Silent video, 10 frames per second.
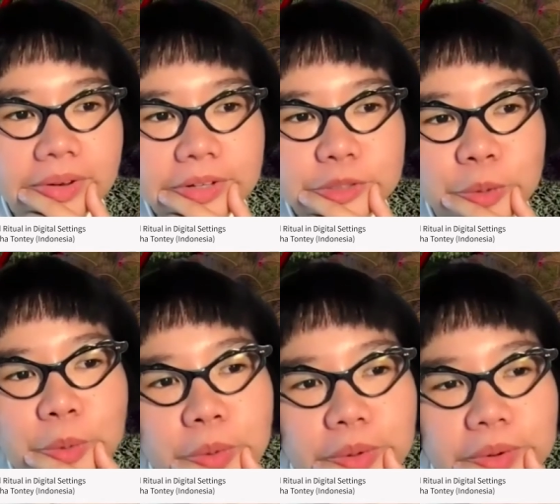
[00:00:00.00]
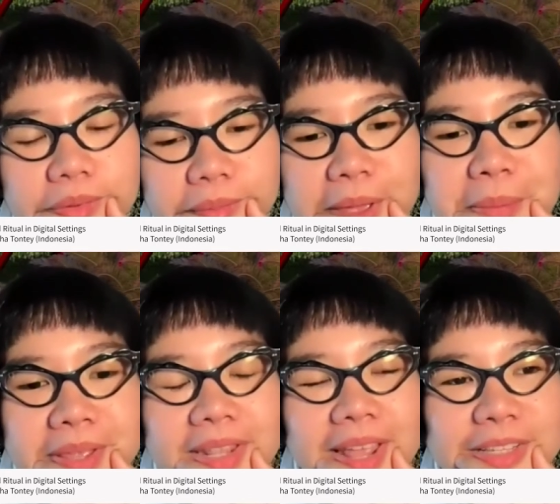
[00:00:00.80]
So
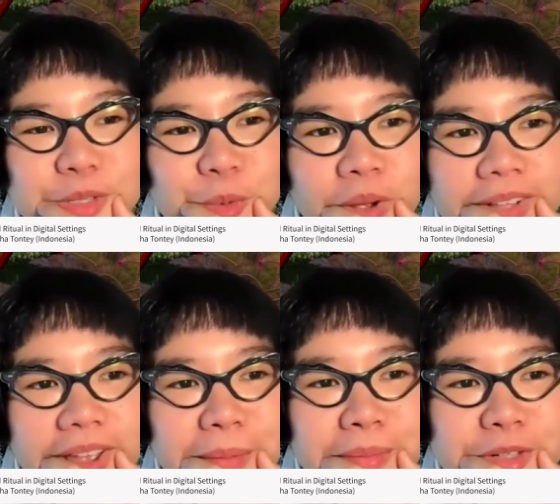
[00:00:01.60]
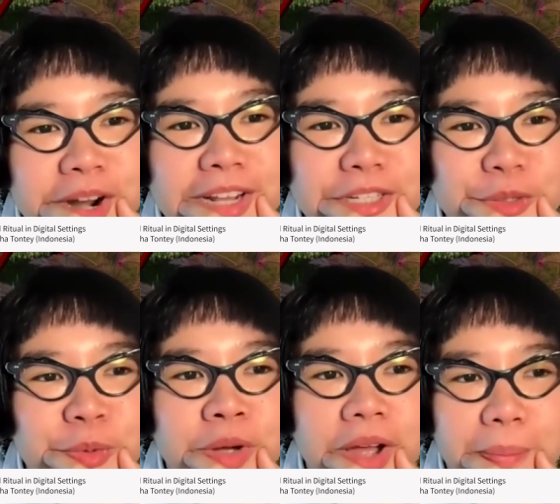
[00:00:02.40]
maybe that's what I'm trying
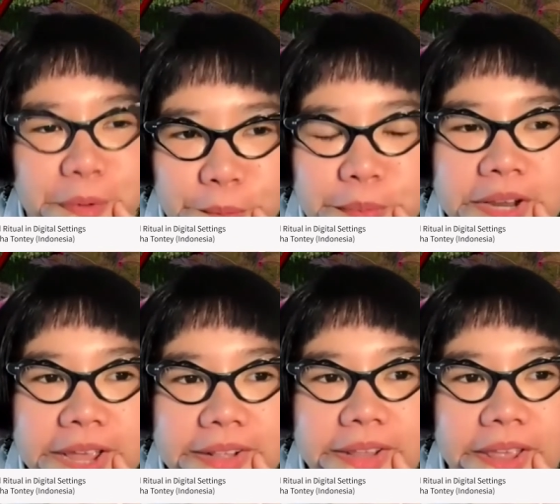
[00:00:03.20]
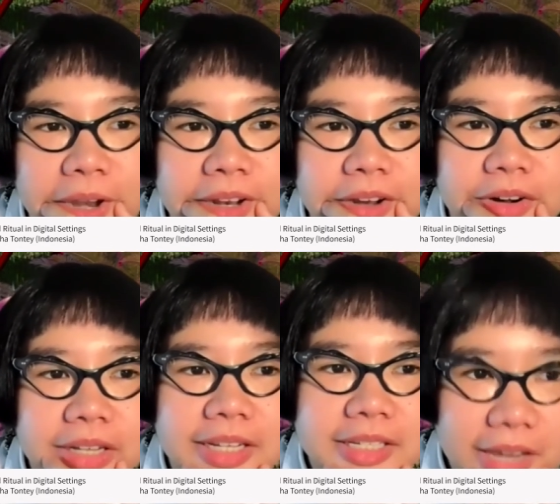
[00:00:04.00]
to appropriate and
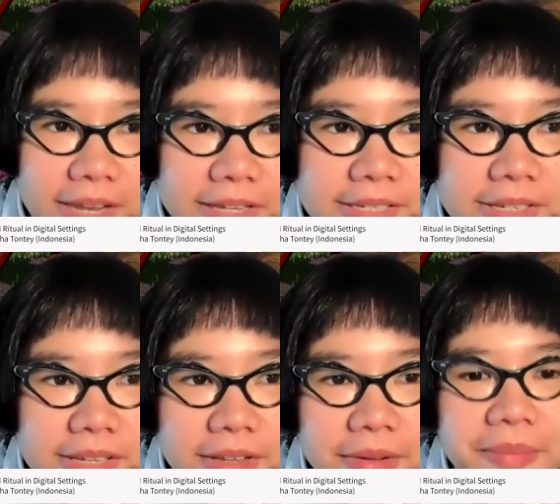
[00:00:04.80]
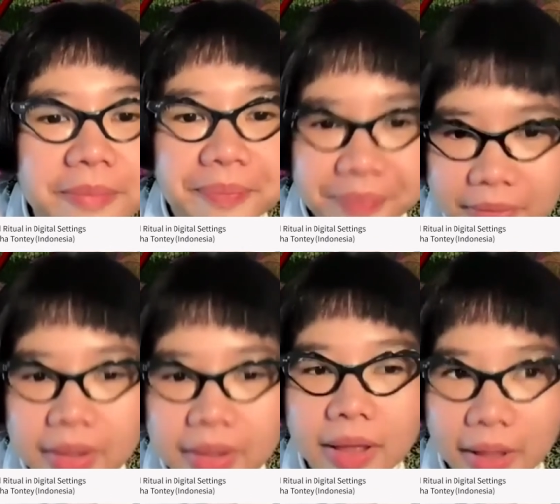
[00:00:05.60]
criticize.
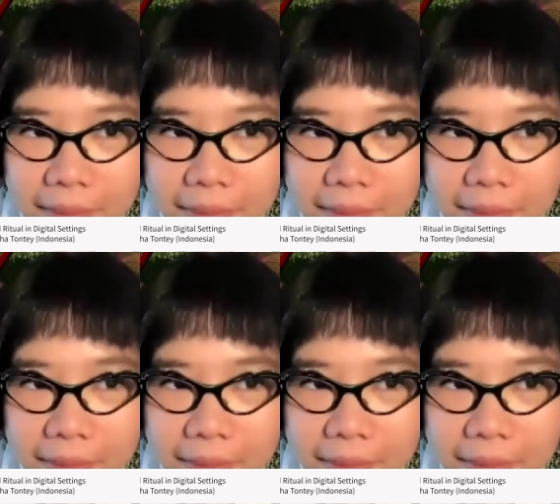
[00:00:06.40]
Yeah.